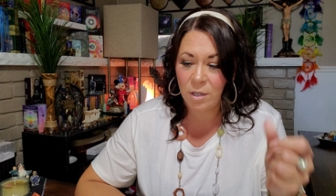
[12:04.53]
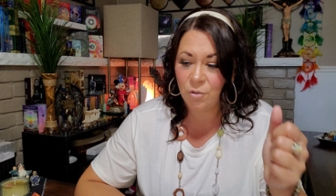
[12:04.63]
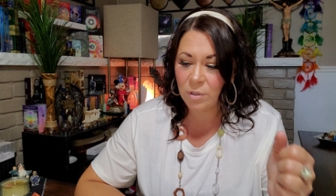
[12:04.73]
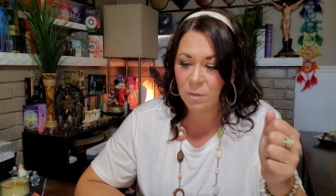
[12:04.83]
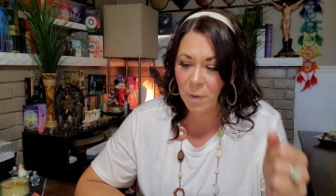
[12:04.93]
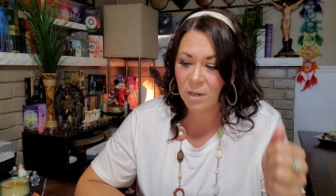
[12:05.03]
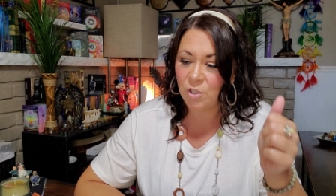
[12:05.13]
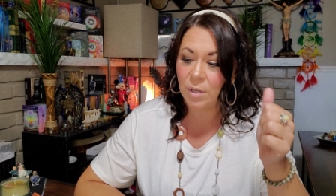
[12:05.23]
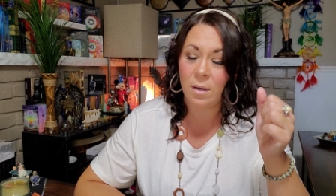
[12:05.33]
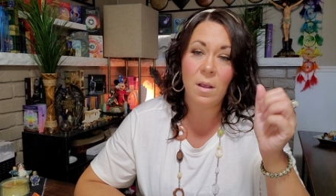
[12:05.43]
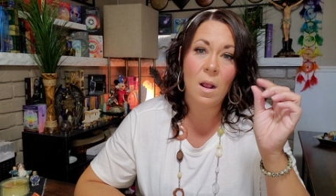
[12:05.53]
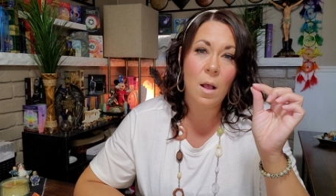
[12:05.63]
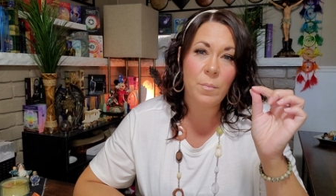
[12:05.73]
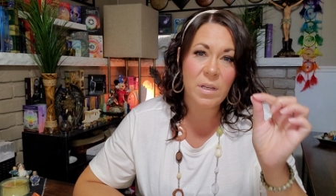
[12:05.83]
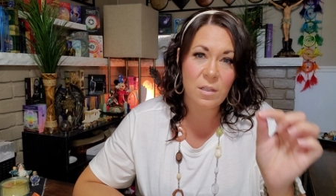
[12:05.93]
introspection
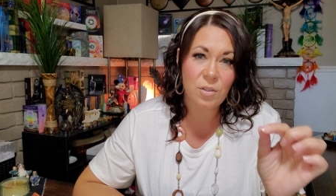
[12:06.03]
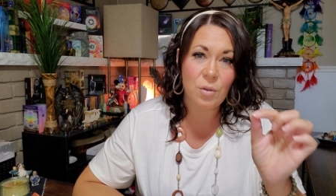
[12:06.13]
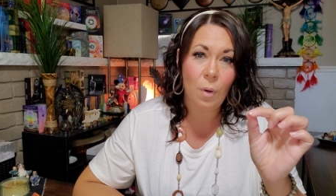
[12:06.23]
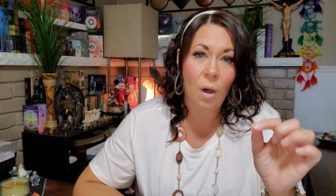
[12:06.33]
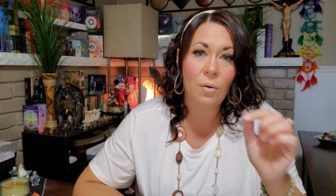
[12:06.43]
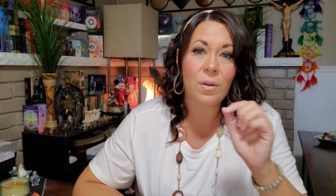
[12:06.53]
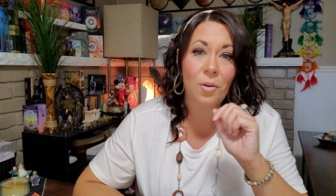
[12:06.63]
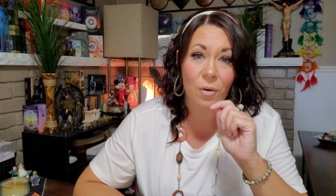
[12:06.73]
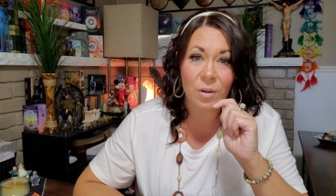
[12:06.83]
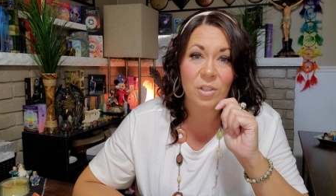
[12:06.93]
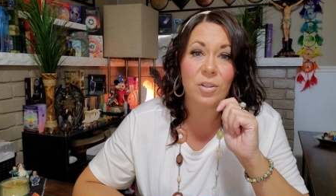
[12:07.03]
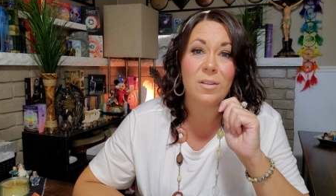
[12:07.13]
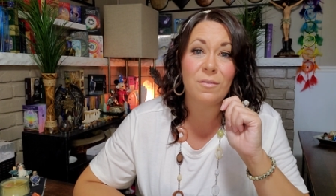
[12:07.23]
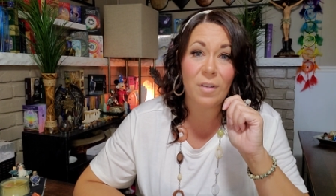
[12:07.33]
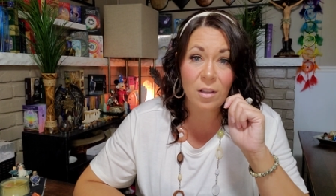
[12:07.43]
because you are encouraged to
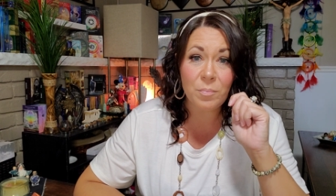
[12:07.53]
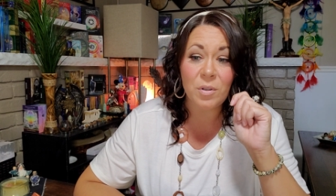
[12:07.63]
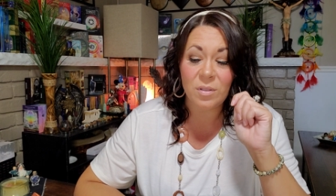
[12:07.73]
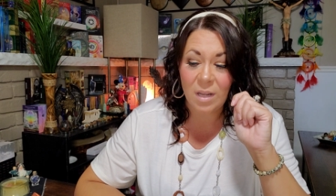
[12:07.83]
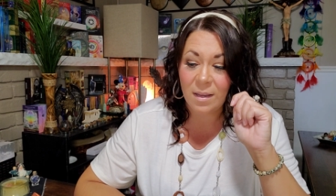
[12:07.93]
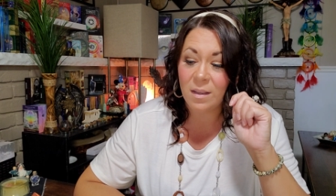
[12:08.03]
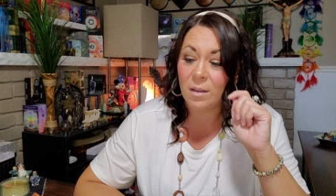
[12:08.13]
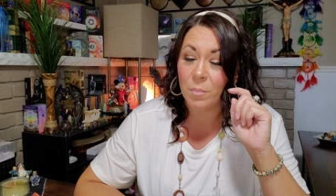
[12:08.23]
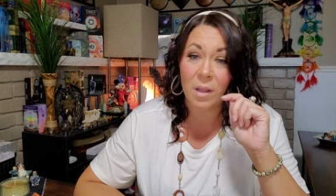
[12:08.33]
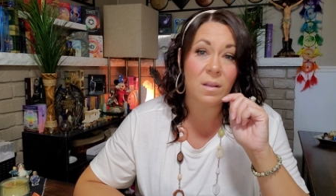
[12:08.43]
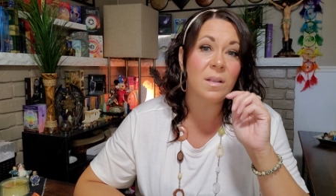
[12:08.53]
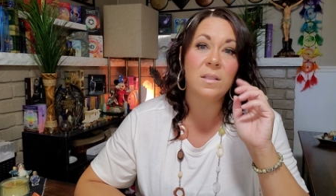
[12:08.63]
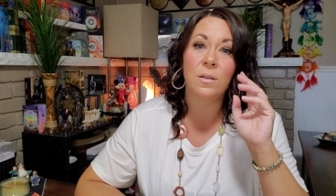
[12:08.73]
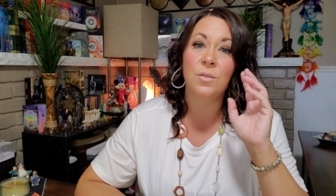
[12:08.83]
develop your psychic abilities.